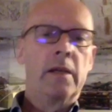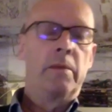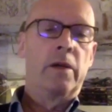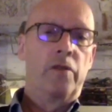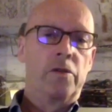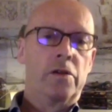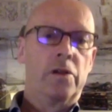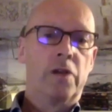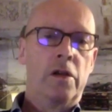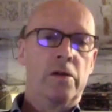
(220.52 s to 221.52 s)
about
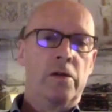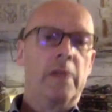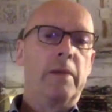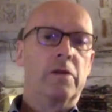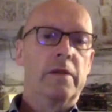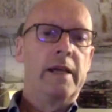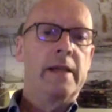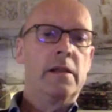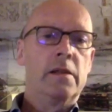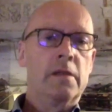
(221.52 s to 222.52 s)
functional zoning, about
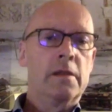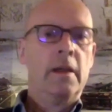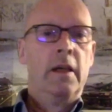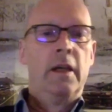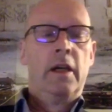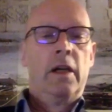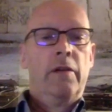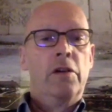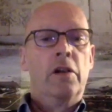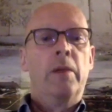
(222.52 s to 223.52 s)
connections.
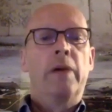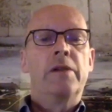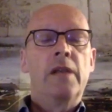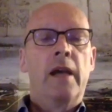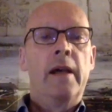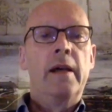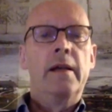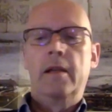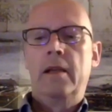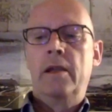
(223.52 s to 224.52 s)
We talk about
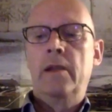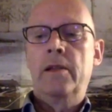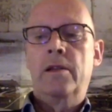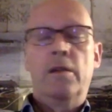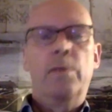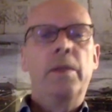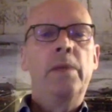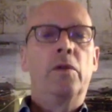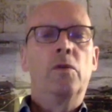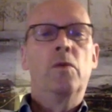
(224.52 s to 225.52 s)
design, and
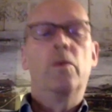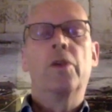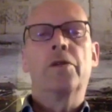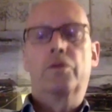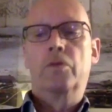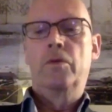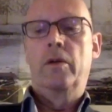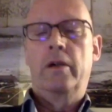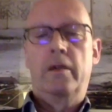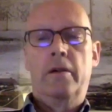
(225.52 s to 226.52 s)
people who want to,
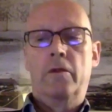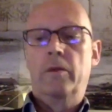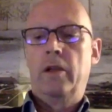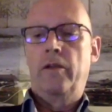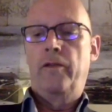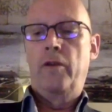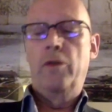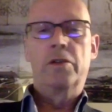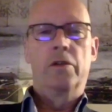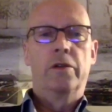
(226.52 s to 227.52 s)

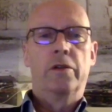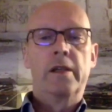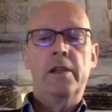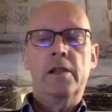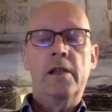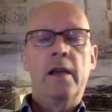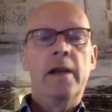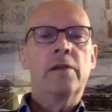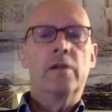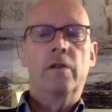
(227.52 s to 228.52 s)
focus on this
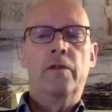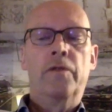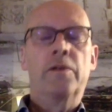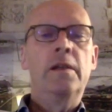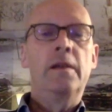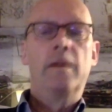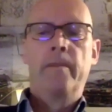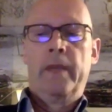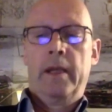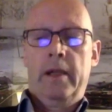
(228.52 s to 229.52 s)
side of the
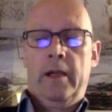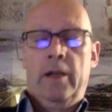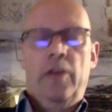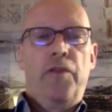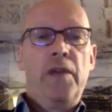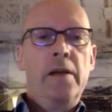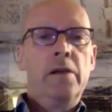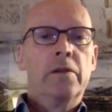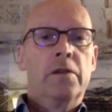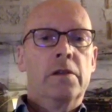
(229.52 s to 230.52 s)

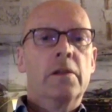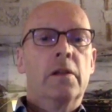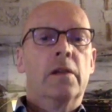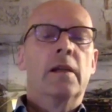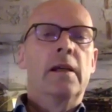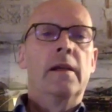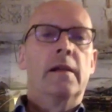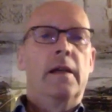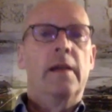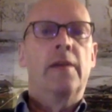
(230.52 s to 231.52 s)
fields, they
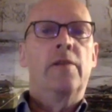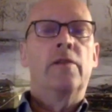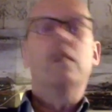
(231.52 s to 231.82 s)
can